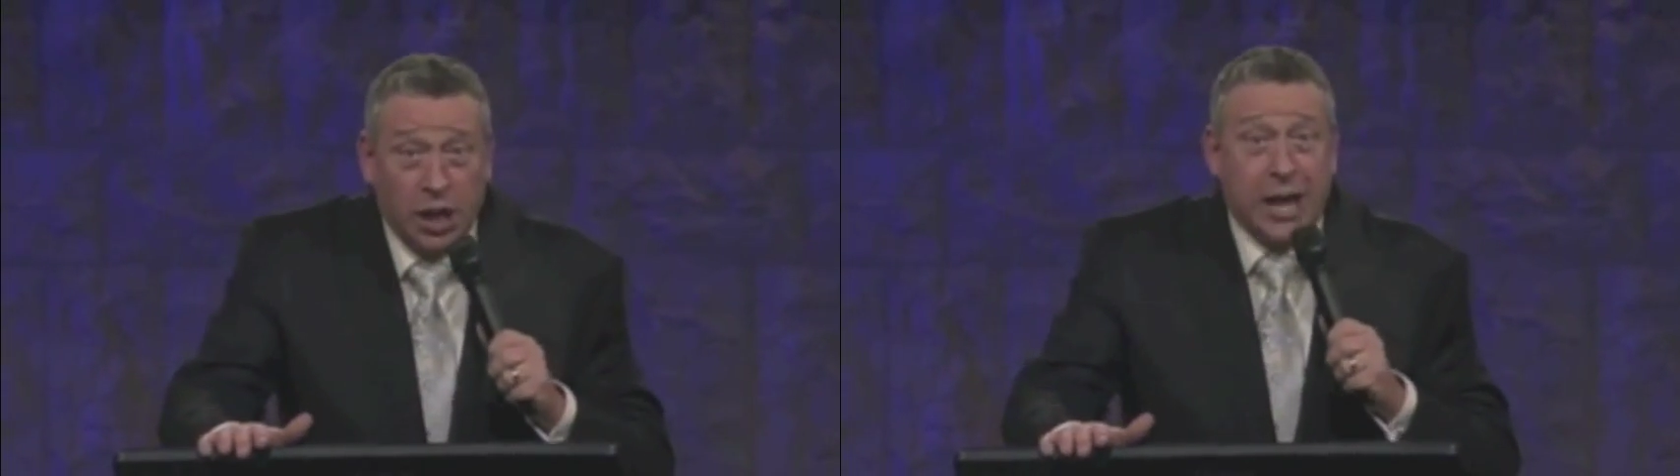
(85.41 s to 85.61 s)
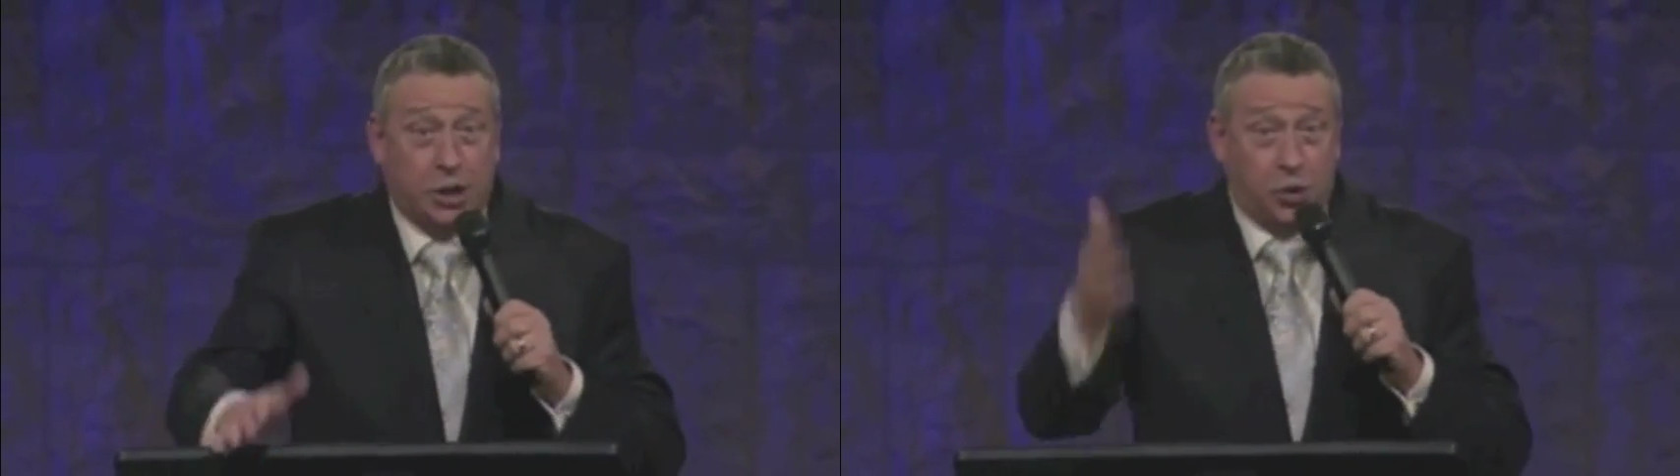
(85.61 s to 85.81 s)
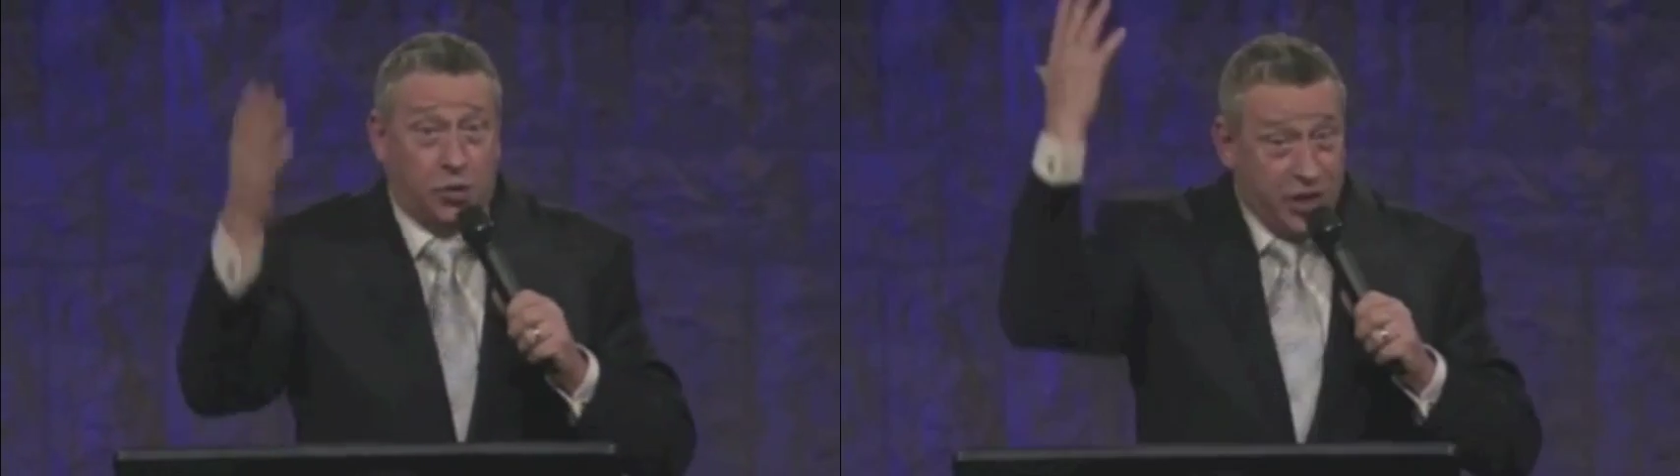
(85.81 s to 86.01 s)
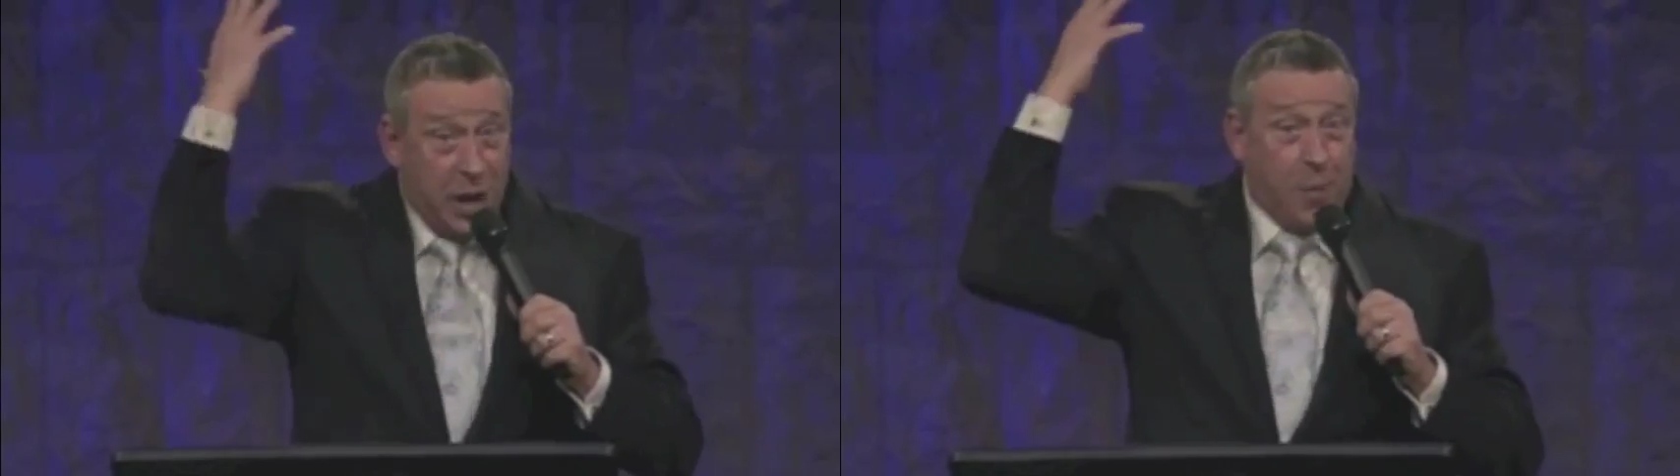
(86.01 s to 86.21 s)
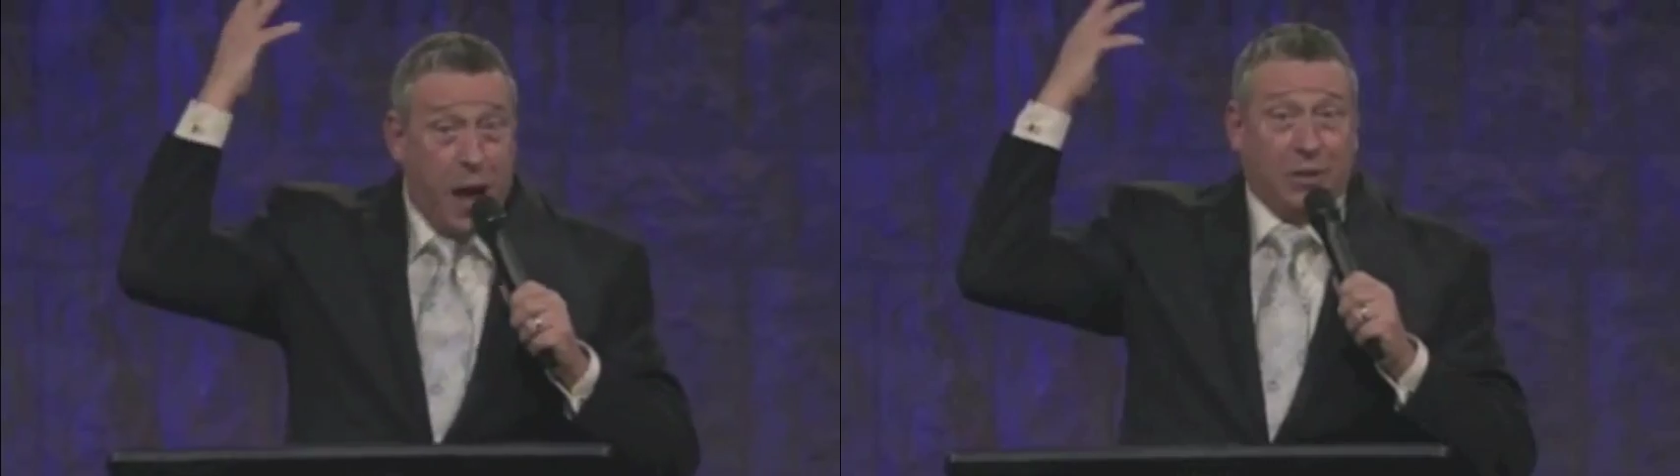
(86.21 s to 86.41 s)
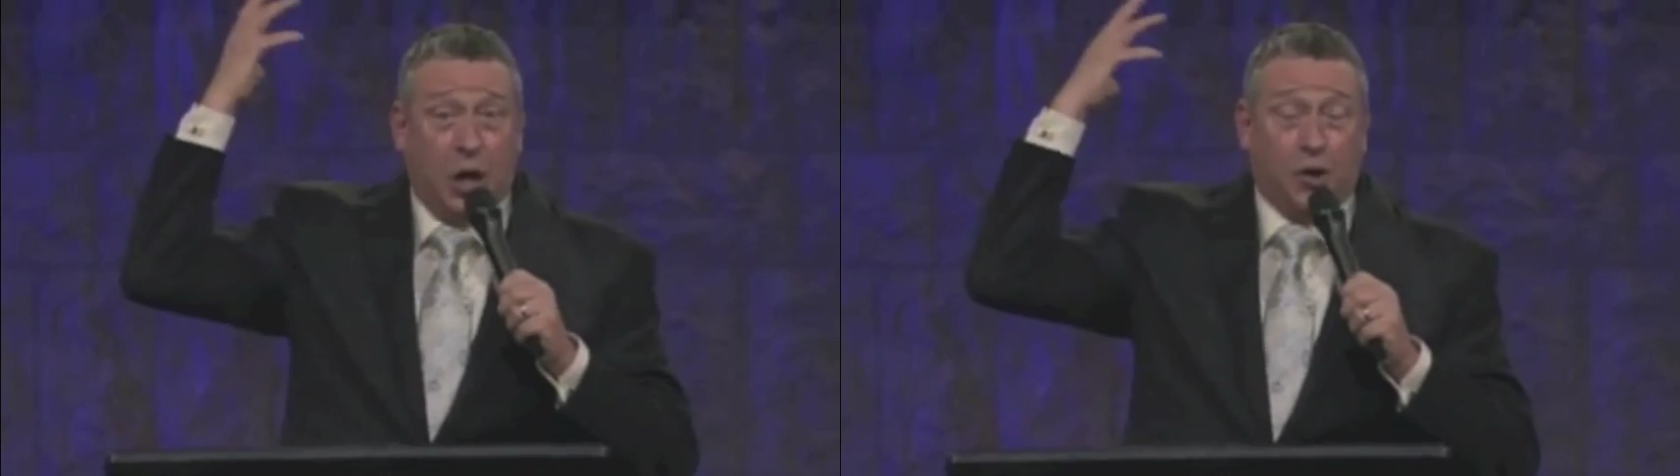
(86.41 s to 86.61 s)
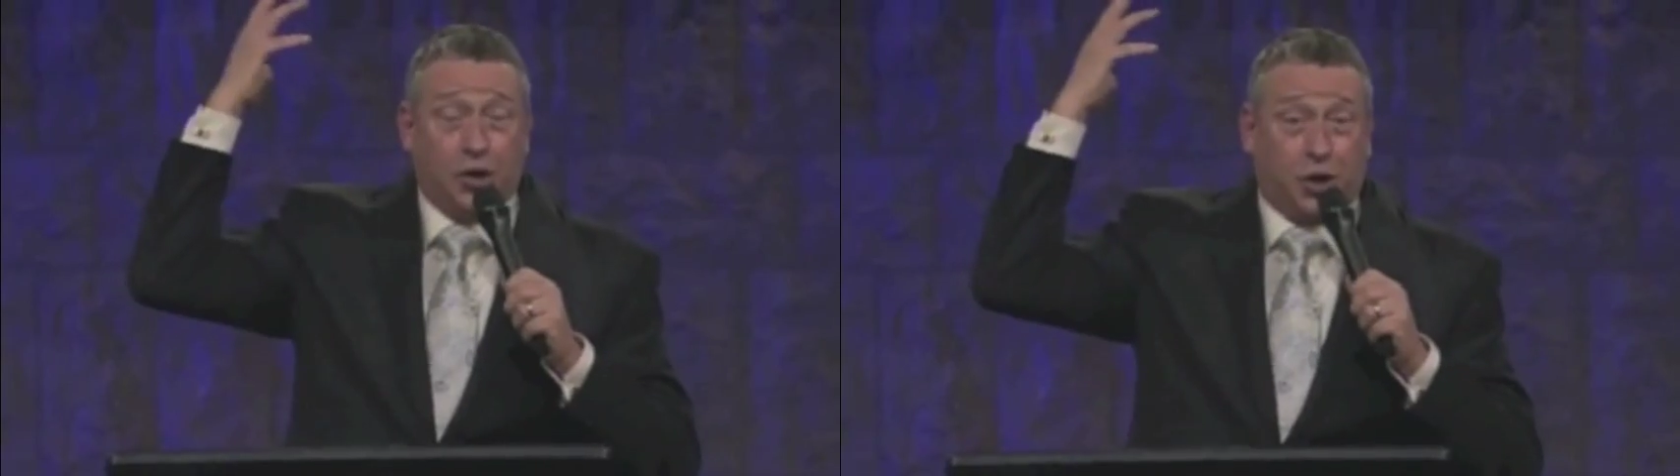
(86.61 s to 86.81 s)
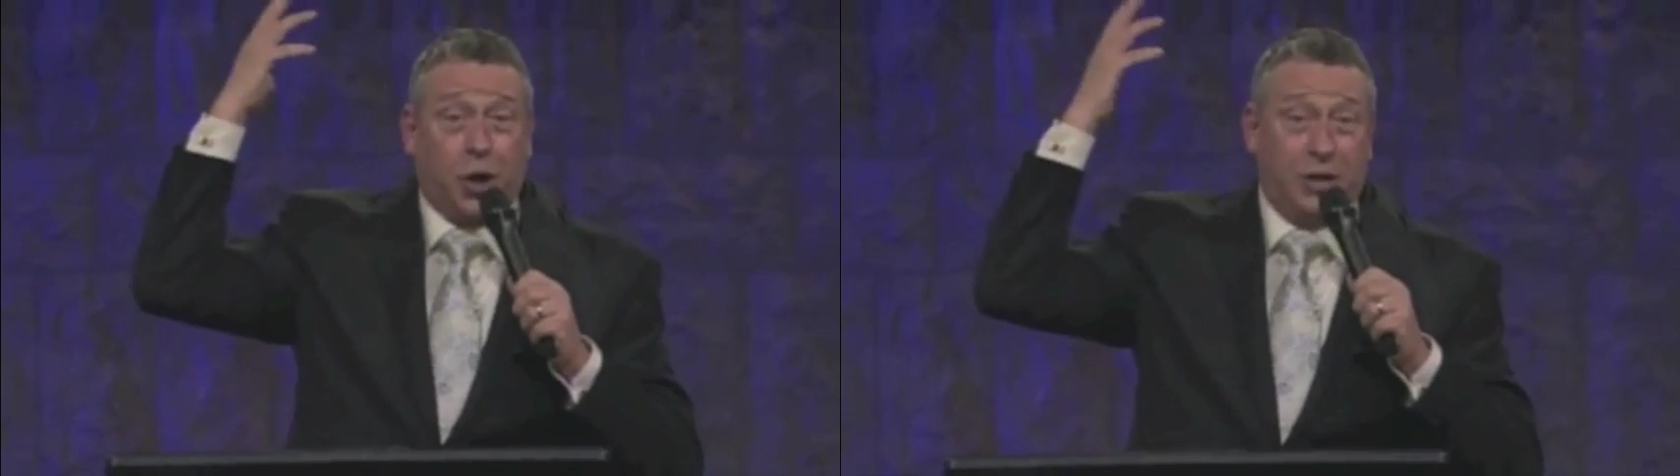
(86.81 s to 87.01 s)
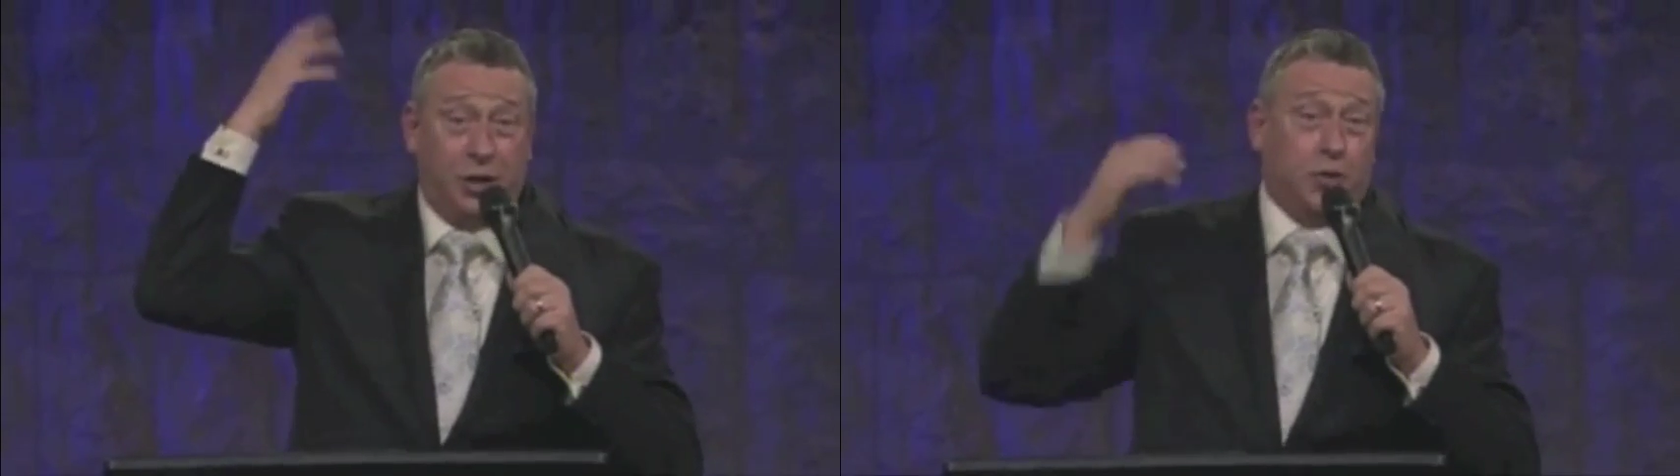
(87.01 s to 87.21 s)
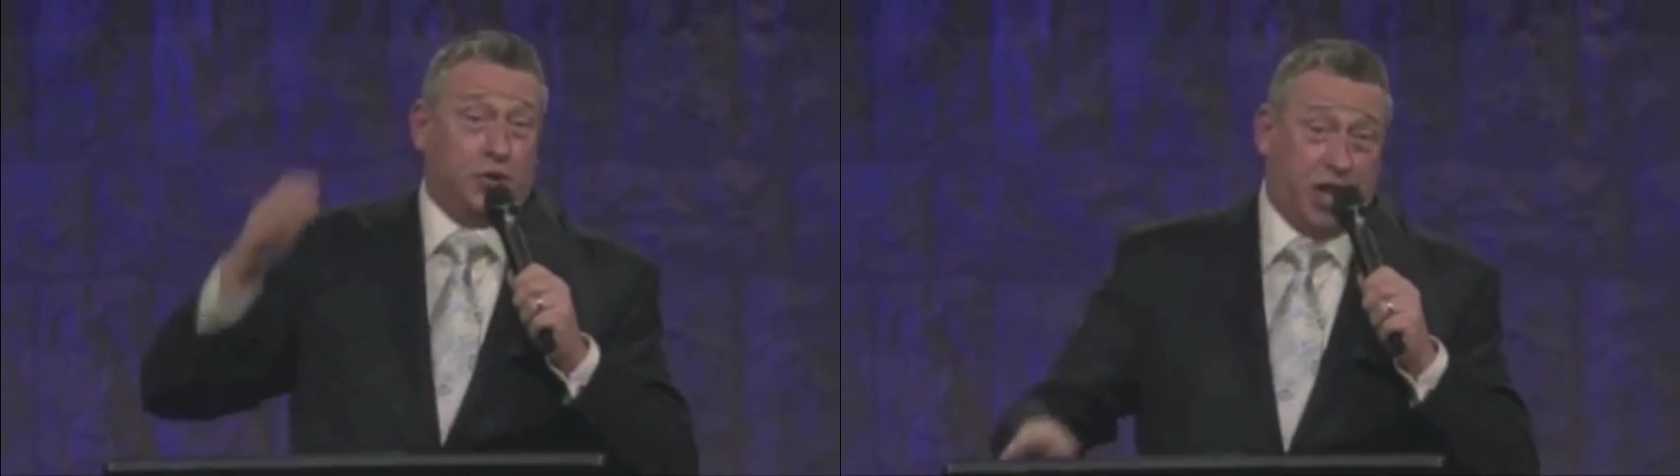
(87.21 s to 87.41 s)
And they're probably on the screen.
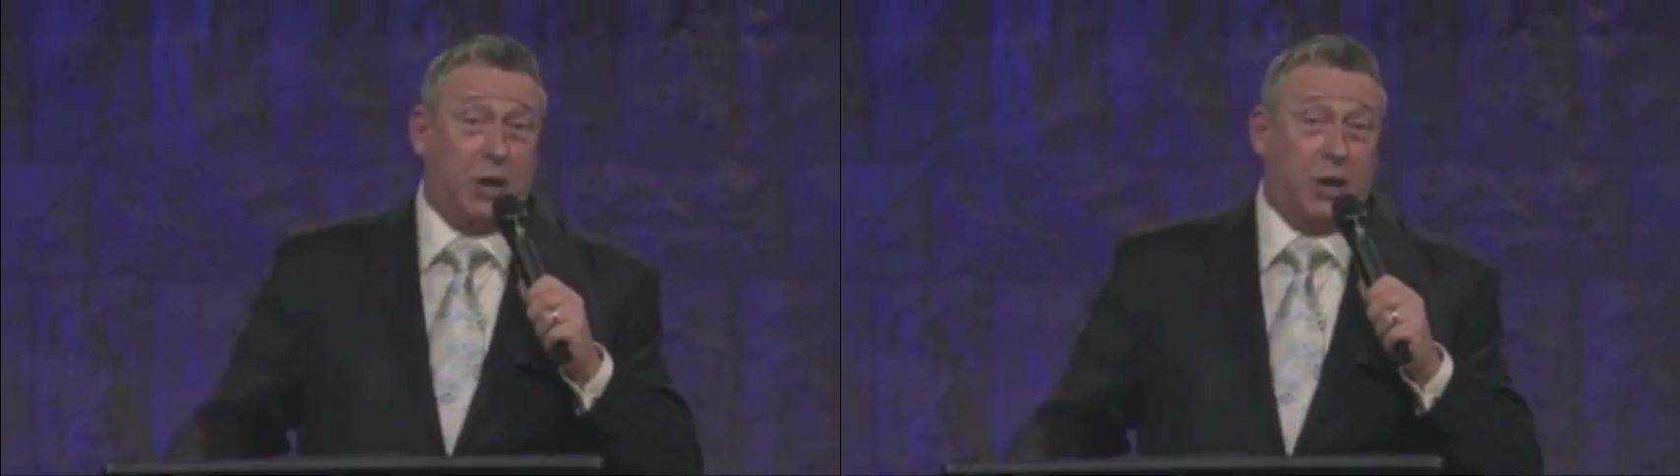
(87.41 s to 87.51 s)
You can see